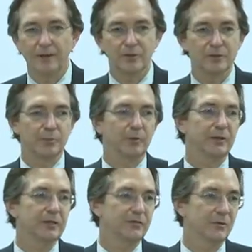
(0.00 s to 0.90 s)
there is a
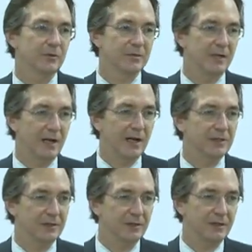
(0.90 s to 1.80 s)
police force that
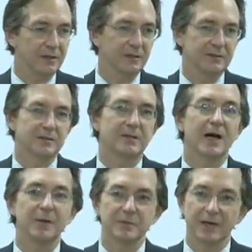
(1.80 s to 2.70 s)
actually
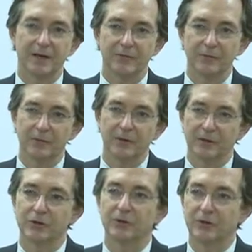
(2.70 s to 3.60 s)
stops that from
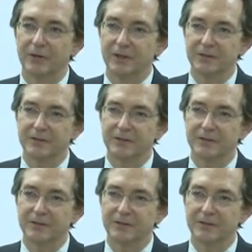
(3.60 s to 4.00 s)
occurring.